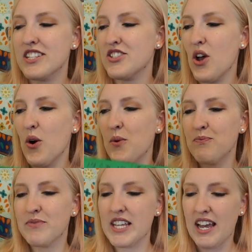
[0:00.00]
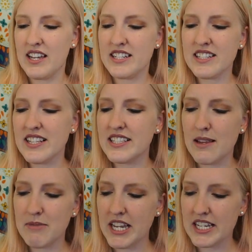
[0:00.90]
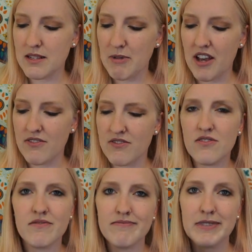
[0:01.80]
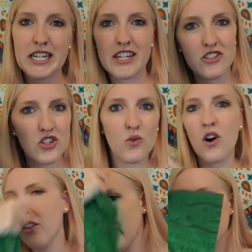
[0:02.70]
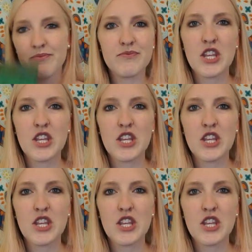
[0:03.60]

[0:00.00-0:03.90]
So yeah, it does the same thing as a buff. You can do all the